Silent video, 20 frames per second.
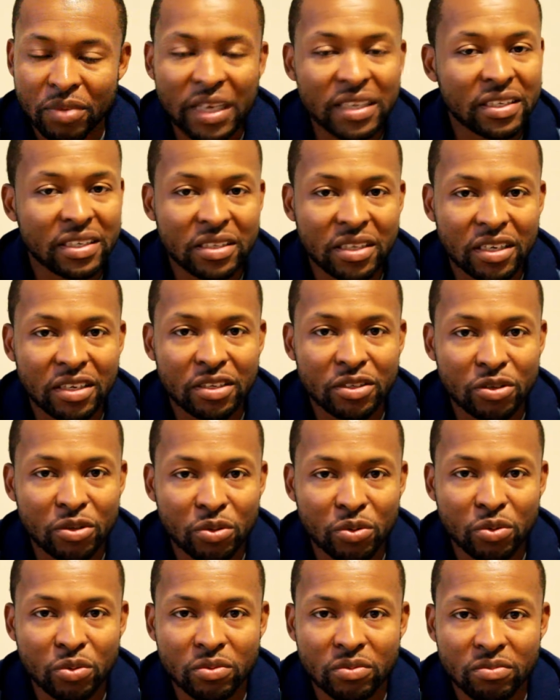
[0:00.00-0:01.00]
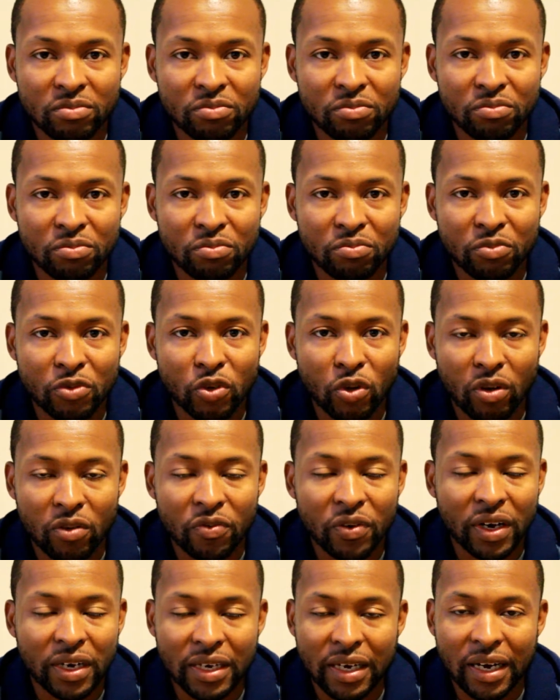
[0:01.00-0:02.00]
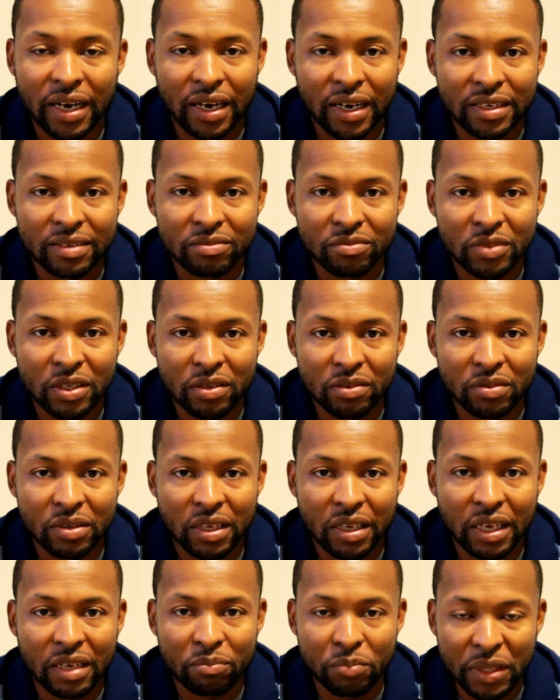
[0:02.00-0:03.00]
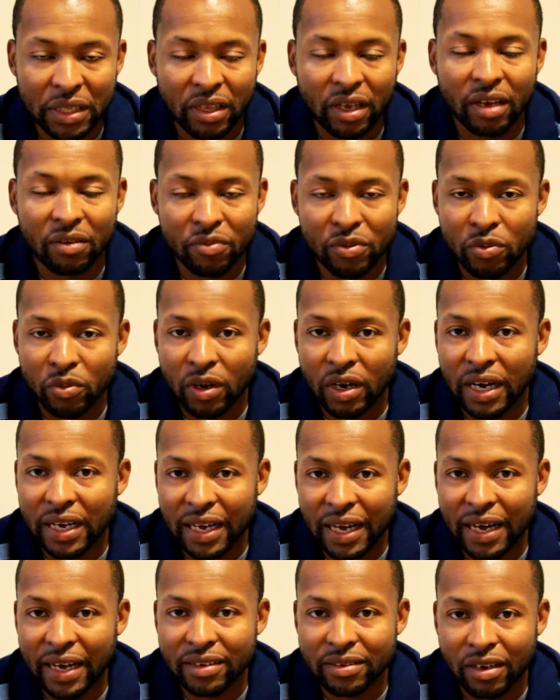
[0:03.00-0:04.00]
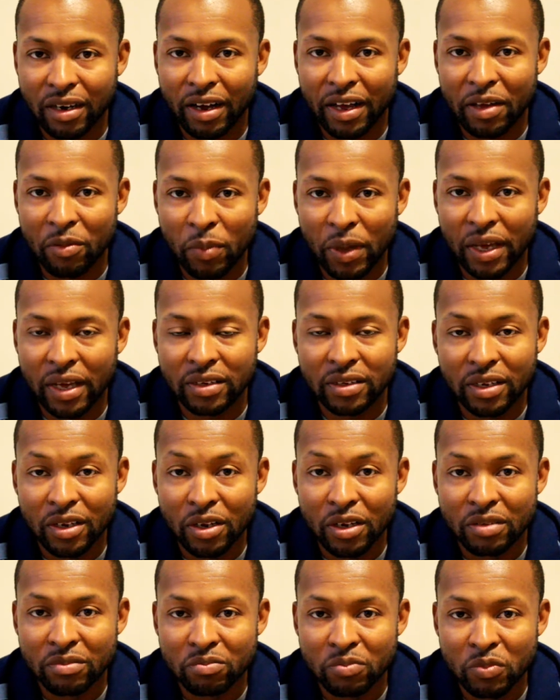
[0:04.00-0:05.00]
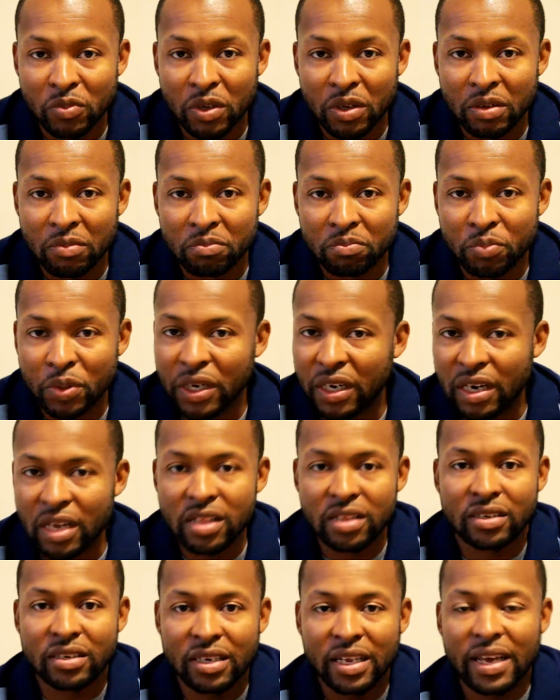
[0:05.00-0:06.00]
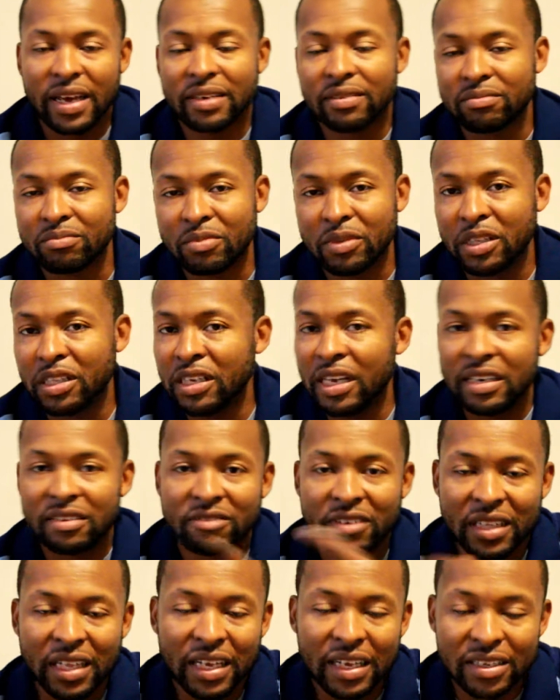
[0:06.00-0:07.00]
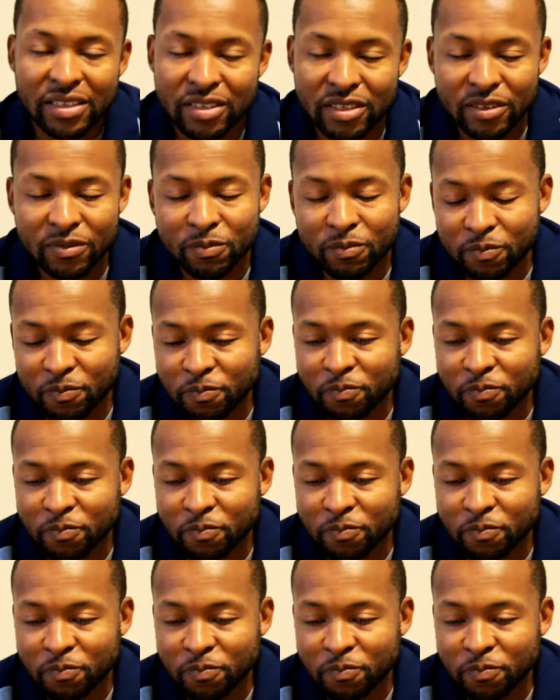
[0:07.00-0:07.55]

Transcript: let's continue to glorify God and be thankful for what I got. Amen. But other than that, nonetheless,